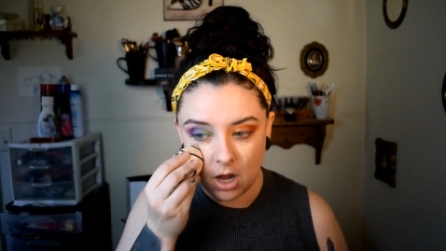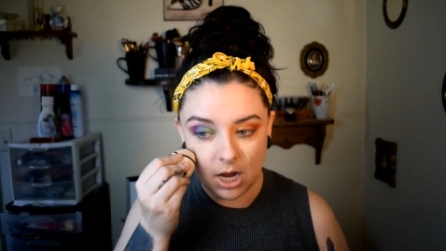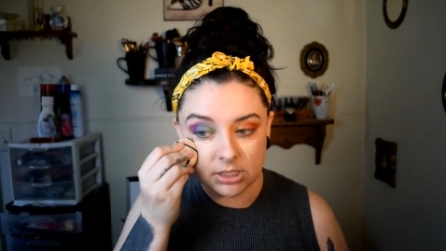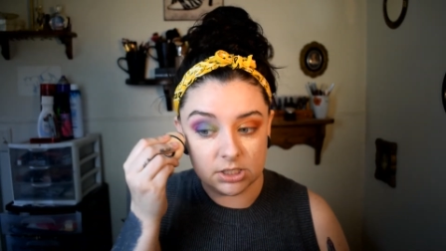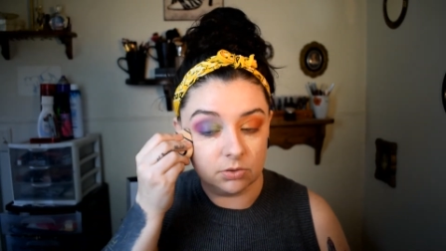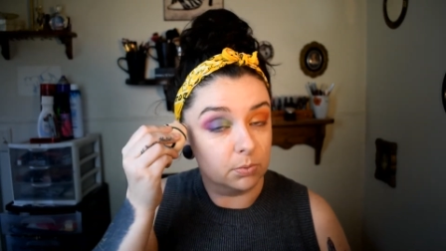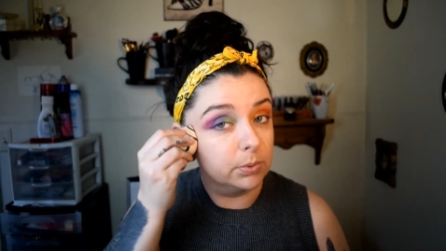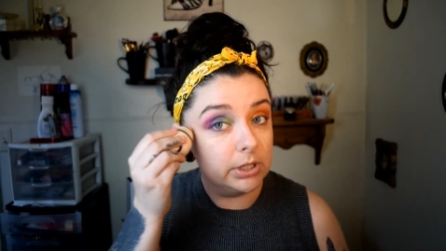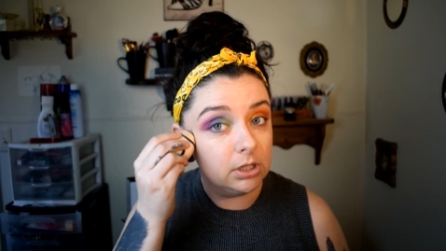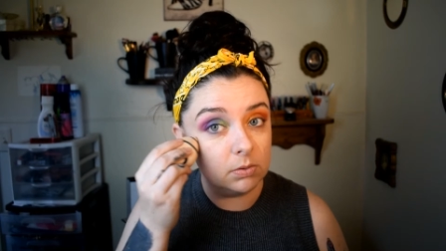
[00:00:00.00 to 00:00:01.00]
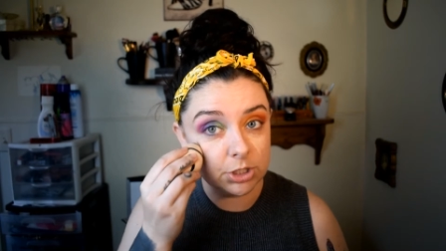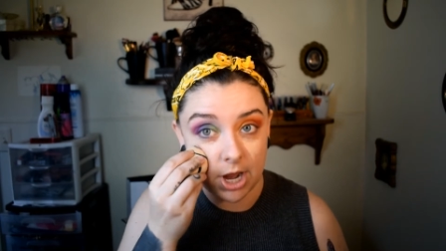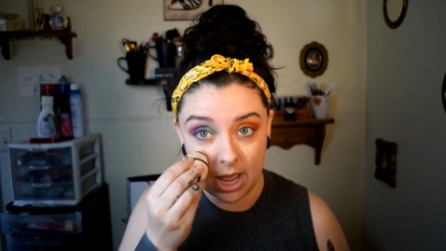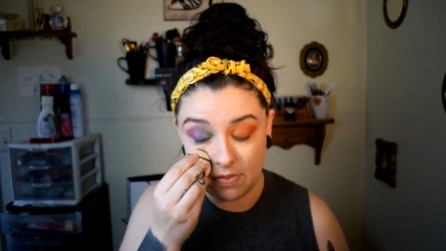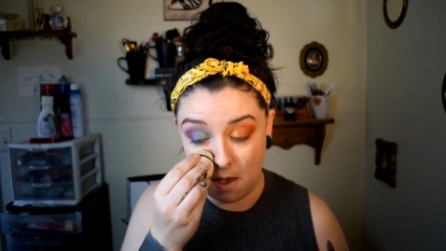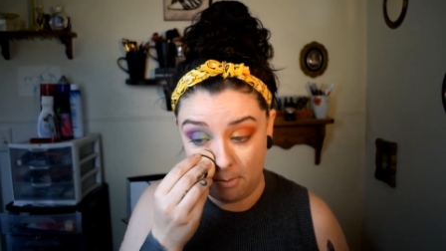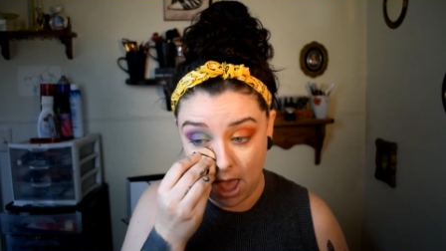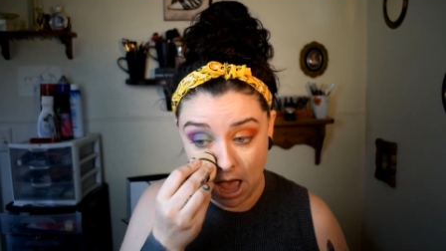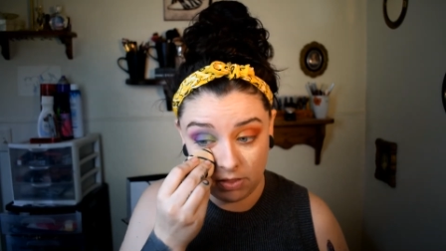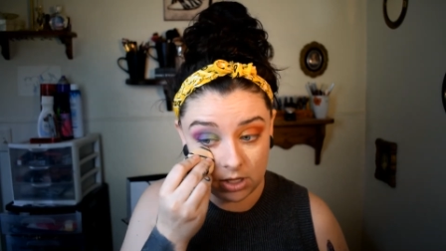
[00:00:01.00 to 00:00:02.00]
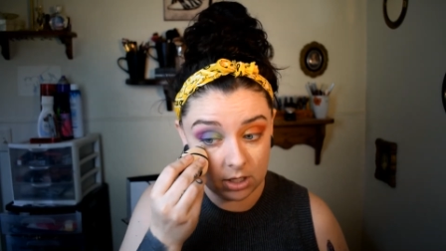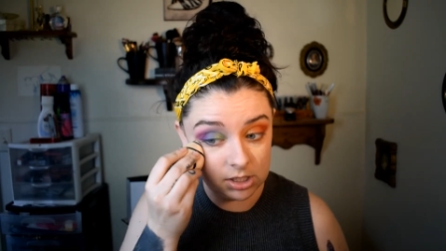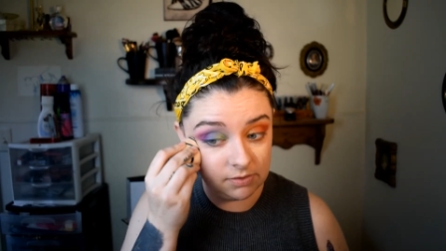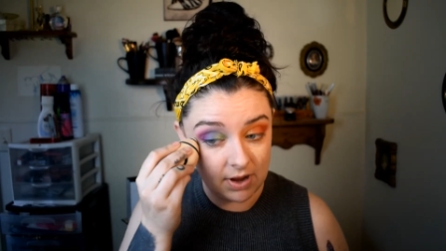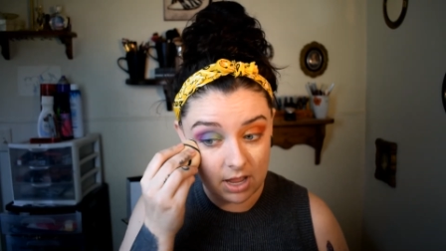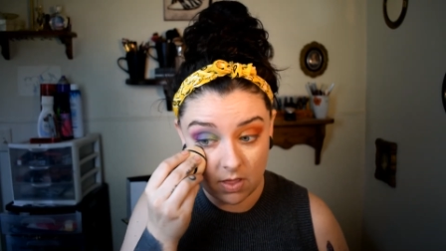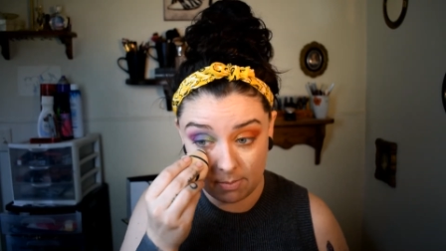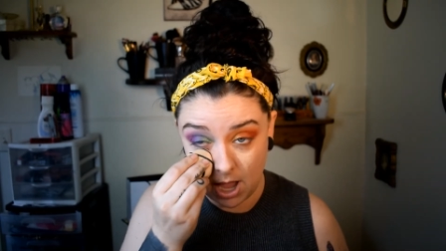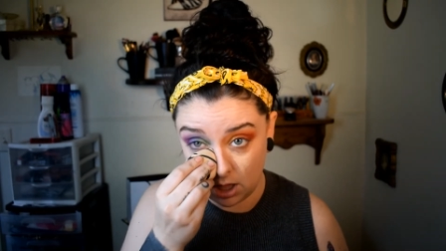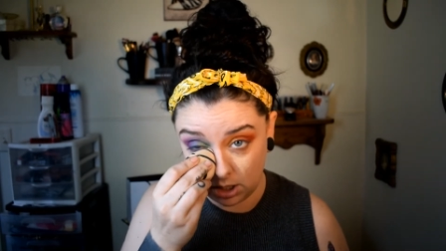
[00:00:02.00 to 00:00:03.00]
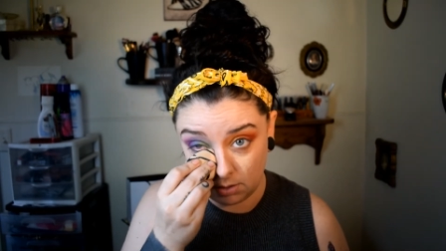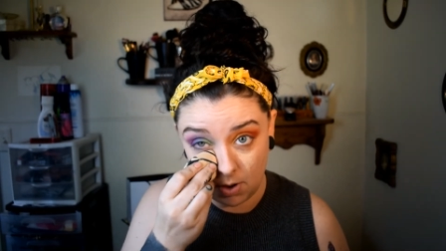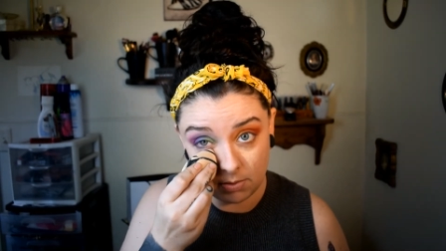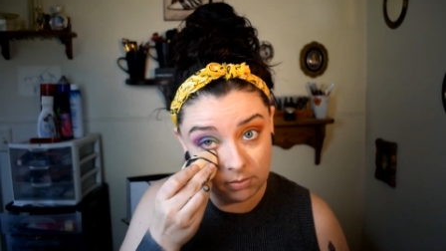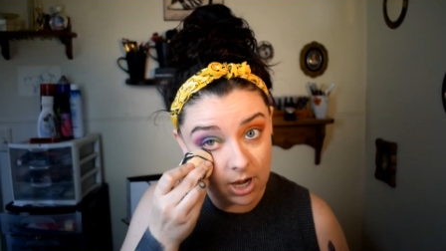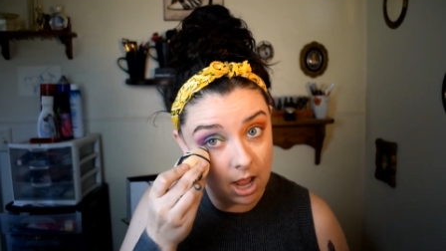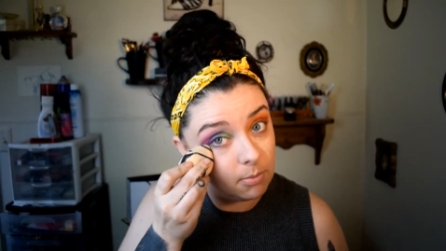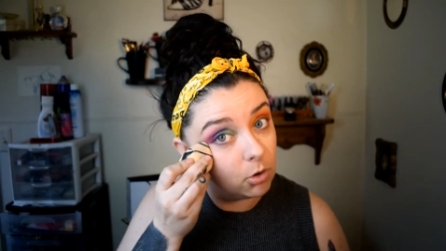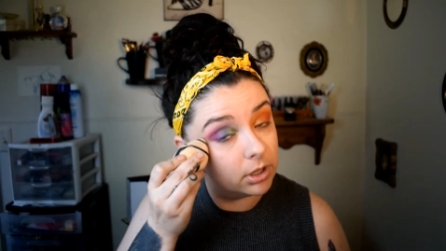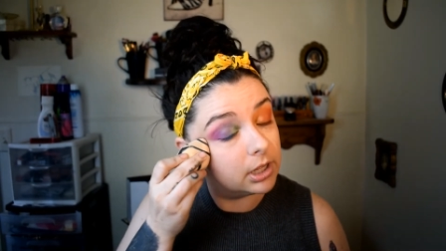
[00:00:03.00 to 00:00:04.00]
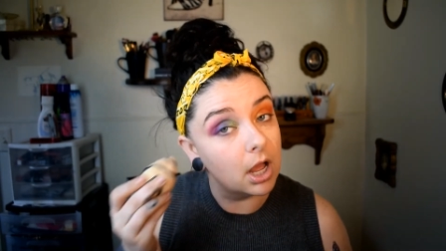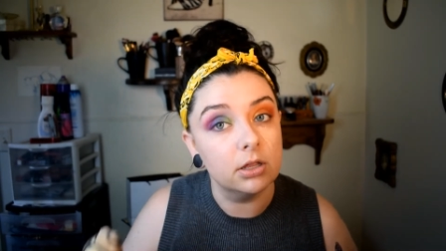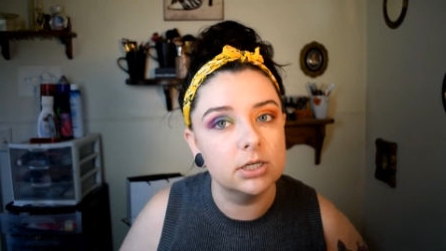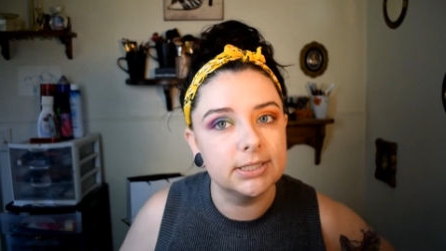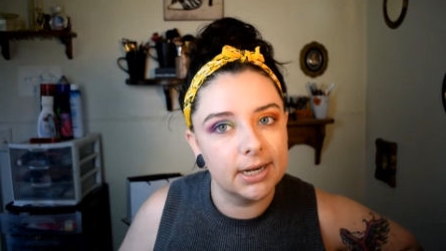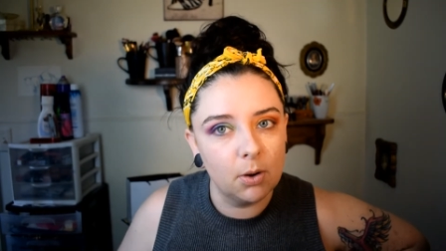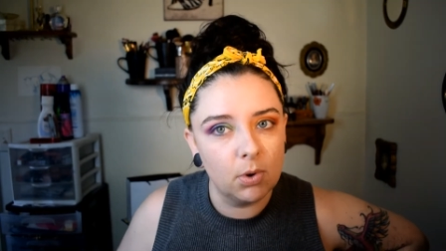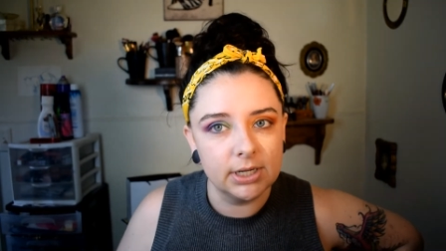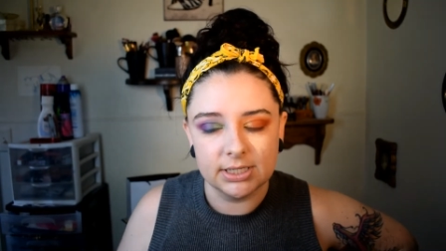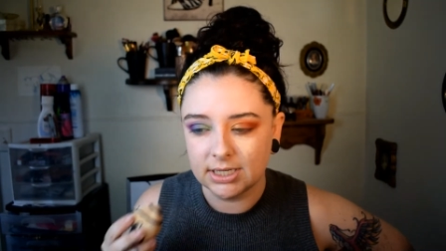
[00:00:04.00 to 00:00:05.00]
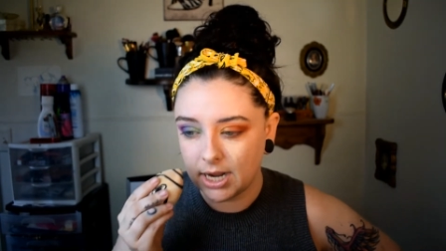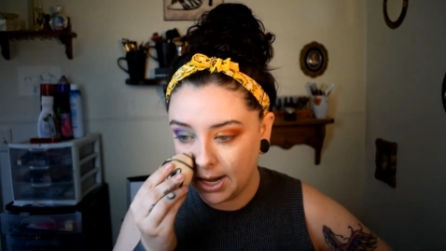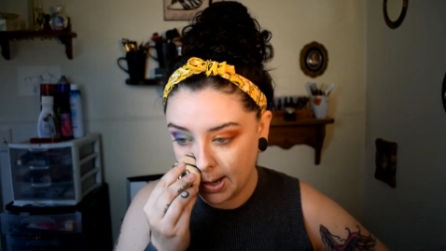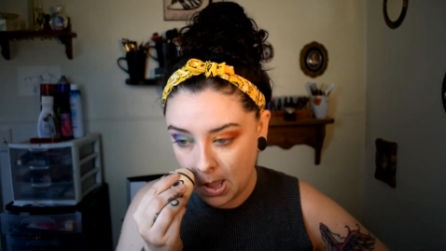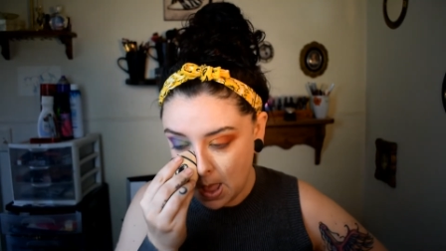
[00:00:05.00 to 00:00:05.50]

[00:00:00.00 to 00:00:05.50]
I still really wish I had that palette. If I had that palette, I probably would have had more of the colors that I wanted today.